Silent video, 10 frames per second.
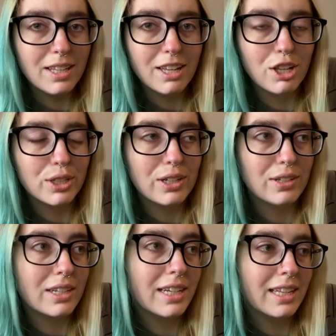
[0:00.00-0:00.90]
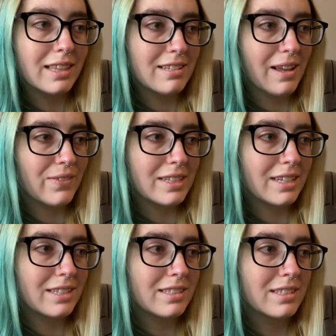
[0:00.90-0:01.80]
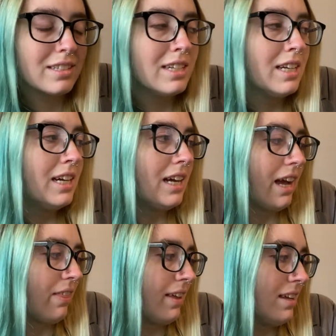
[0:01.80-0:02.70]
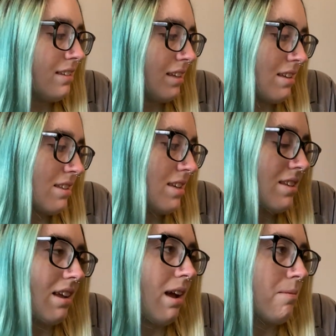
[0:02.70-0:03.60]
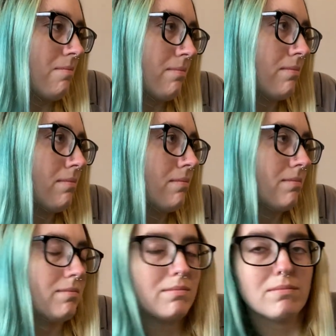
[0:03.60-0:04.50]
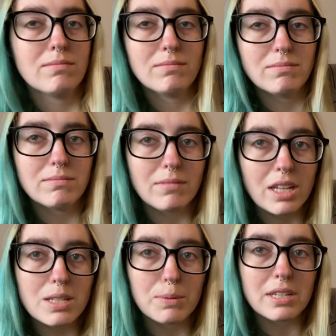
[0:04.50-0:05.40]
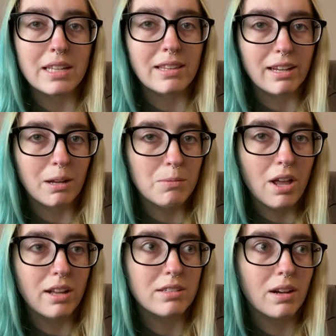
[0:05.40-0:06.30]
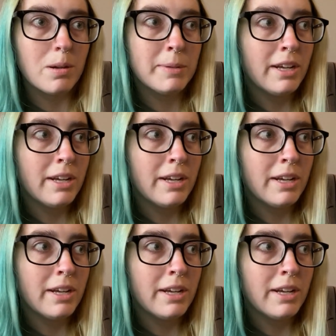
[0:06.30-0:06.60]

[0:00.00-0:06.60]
clearly in the 70s, I think, 60s. I'm, let's pretend like I'm not dumb.